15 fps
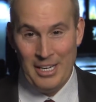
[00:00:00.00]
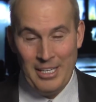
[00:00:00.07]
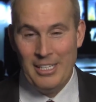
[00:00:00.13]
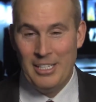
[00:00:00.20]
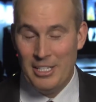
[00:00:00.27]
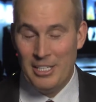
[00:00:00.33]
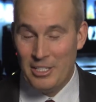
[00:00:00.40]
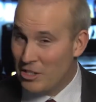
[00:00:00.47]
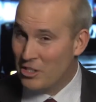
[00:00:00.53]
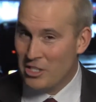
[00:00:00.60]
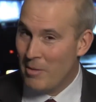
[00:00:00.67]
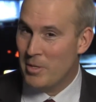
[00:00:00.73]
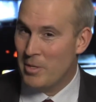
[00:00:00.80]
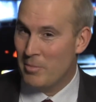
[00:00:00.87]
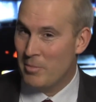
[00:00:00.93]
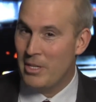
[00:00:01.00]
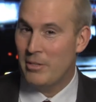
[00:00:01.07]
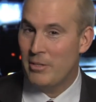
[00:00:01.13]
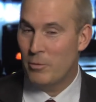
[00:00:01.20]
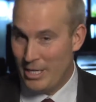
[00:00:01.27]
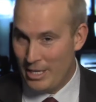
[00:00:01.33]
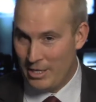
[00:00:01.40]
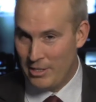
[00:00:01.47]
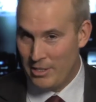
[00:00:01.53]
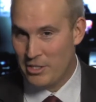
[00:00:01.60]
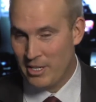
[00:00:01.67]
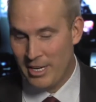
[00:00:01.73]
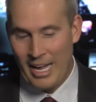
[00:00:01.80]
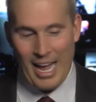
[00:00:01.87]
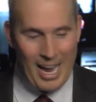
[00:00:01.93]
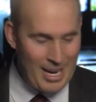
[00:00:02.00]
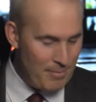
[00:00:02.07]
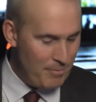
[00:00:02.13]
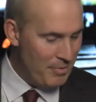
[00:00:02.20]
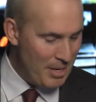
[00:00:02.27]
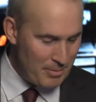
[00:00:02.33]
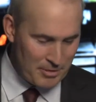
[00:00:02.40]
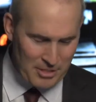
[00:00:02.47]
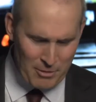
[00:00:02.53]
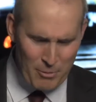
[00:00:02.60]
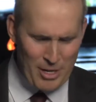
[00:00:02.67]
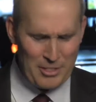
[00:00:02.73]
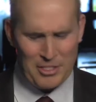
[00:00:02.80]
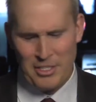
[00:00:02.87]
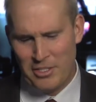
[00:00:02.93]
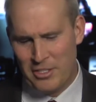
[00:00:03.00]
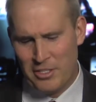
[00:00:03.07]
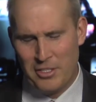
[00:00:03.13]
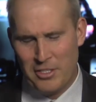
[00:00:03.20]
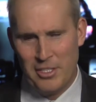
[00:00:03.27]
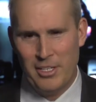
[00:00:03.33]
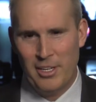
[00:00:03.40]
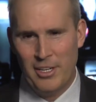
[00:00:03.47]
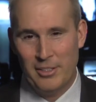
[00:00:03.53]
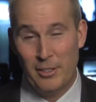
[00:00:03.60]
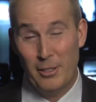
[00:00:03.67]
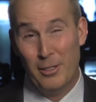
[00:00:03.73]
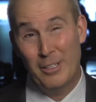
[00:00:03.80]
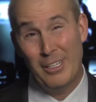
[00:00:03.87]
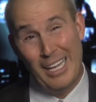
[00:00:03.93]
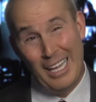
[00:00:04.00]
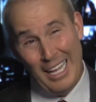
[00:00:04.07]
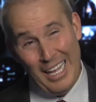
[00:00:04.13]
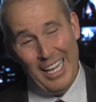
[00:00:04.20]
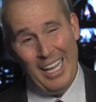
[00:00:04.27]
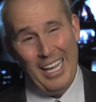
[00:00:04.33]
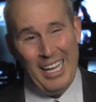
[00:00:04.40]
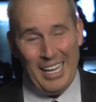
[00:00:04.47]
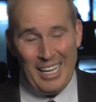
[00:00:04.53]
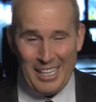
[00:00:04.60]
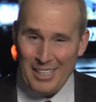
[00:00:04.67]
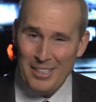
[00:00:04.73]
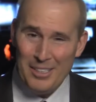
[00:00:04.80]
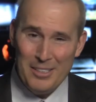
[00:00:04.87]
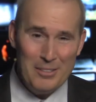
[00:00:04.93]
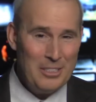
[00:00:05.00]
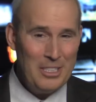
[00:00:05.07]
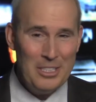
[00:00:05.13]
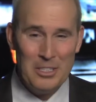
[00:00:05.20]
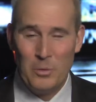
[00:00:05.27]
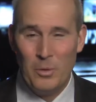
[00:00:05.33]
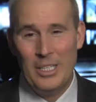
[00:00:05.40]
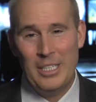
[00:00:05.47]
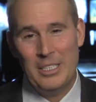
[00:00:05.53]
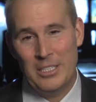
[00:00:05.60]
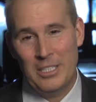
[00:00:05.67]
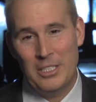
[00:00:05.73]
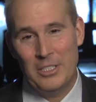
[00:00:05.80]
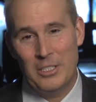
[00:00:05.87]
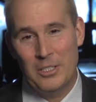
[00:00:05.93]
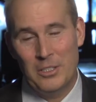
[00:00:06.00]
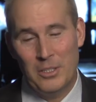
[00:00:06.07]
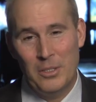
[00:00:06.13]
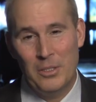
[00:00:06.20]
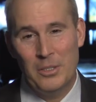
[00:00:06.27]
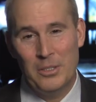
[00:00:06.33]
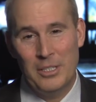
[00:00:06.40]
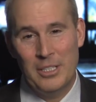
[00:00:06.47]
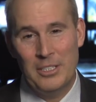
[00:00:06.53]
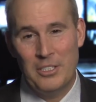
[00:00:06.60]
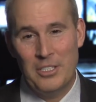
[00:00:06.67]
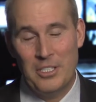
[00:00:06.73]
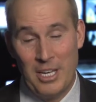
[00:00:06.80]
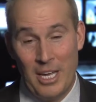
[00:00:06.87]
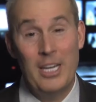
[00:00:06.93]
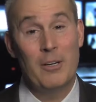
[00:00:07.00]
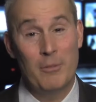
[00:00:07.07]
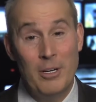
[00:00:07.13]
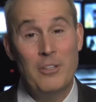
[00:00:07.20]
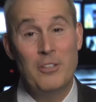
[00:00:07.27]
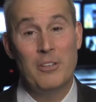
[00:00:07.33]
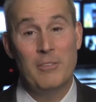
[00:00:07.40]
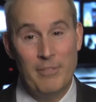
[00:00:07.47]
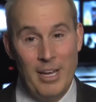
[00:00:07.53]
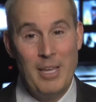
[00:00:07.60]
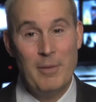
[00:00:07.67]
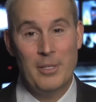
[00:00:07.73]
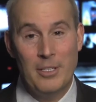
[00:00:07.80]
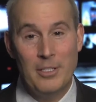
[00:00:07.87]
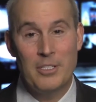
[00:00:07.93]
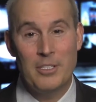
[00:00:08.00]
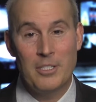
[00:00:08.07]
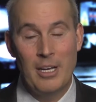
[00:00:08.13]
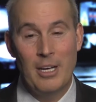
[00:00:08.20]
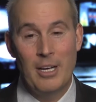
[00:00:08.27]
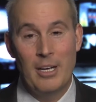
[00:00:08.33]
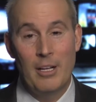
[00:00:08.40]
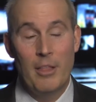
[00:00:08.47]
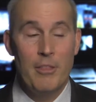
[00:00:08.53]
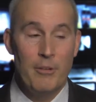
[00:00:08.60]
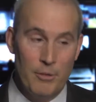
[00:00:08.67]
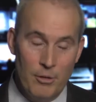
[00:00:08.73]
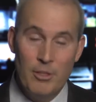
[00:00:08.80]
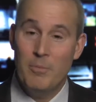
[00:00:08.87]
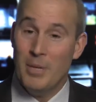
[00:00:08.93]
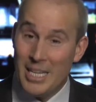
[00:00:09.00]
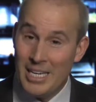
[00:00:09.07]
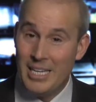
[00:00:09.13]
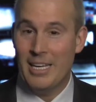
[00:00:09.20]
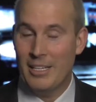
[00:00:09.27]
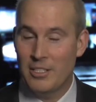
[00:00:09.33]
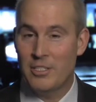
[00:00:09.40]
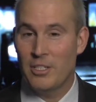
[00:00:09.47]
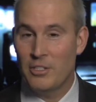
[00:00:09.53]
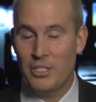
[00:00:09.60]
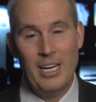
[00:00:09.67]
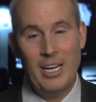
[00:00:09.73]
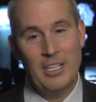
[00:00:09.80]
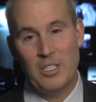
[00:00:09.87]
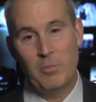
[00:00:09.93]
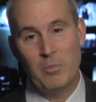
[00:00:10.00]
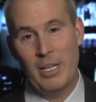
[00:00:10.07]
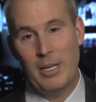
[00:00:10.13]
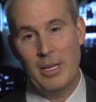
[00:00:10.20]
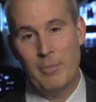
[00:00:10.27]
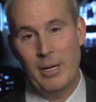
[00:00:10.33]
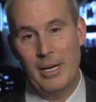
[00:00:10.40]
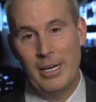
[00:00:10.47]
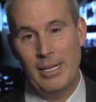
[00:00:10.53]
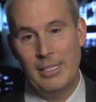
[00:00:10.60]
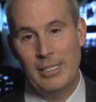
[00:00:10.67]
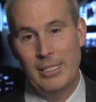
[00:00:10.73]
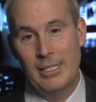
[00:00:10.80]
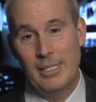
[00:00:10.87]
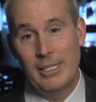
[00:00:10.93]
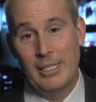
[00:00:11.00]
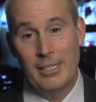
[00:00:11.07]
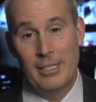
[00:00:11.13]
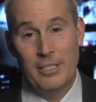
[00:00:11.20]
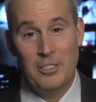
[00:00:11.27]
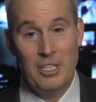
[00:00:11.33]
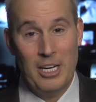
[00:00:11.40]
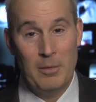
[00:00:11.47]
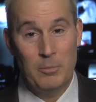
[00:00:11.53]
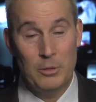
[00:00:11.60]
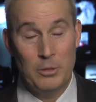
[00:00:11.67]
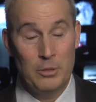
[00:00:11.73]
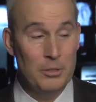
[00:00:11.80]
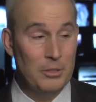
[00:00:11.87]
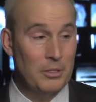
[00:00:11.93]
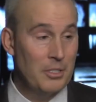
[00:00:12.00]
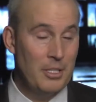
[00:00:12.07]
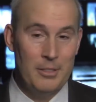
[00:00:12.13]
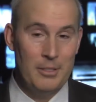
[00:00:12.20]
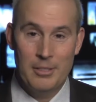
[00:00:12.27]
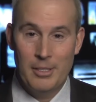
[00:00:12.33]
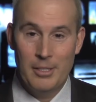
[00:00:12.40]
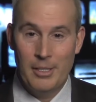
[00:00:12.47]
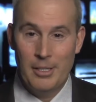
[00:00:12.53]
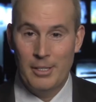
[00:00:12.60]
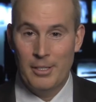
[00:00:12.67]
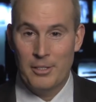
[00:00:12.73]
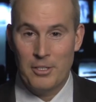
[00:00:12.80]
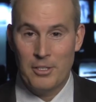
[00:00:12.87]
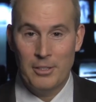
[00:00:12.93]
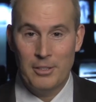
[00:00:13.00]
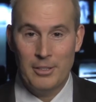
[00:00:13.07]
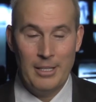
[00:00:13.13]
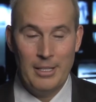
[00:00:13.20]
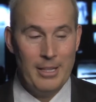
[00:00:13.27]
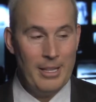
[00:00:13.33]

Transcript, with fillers: it, it just seems a bit rich. I, people say, well, she's just a young girl. You know, she's 26 years old and she's getting rich and famous through the media, so she has to play by the same rules that certainly